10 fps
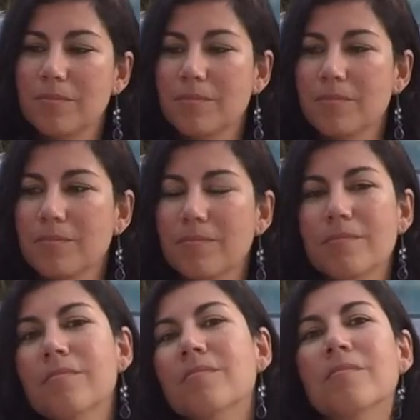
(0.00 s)

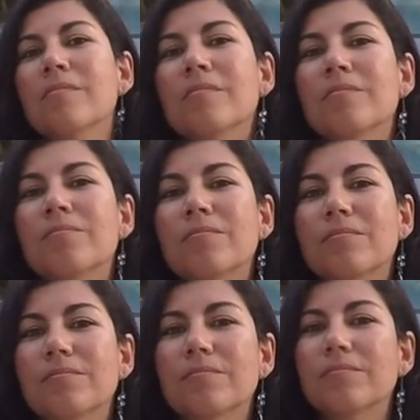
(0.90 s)

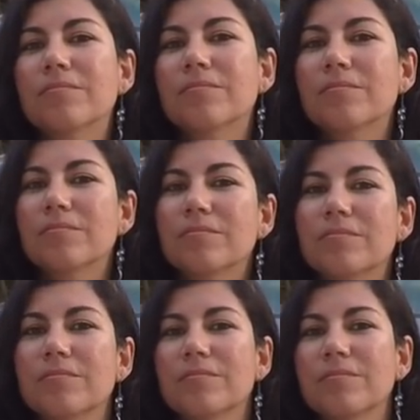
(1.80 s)

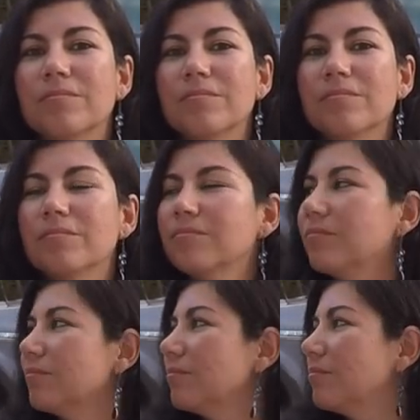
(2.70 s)

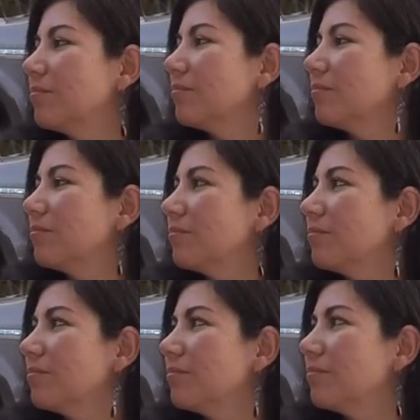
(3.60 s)

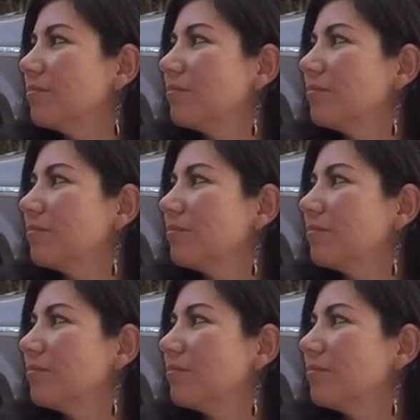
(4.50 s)
This person isn't speaking.